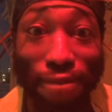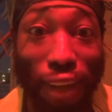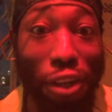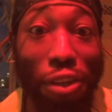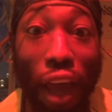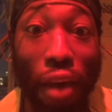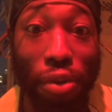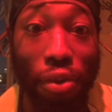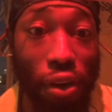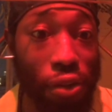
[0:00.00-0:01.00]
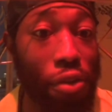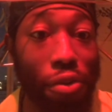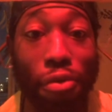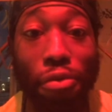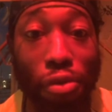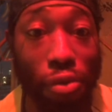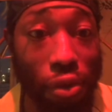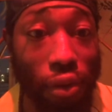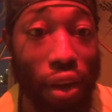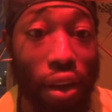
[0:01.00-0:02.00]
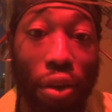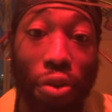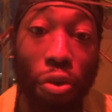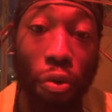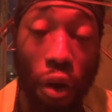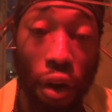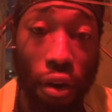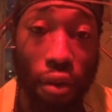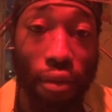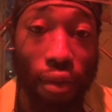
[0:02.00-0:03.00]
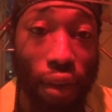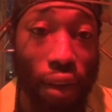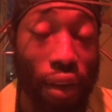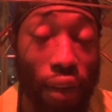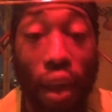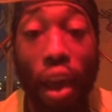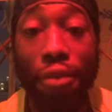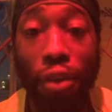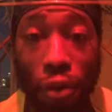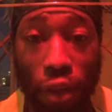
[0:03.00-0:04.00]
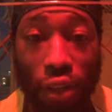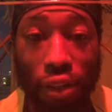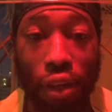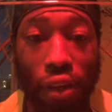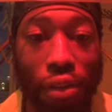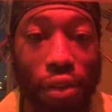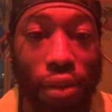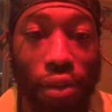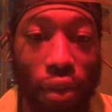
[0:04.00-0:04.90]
They just have to, because there's no food, there's no water. They have to do these things.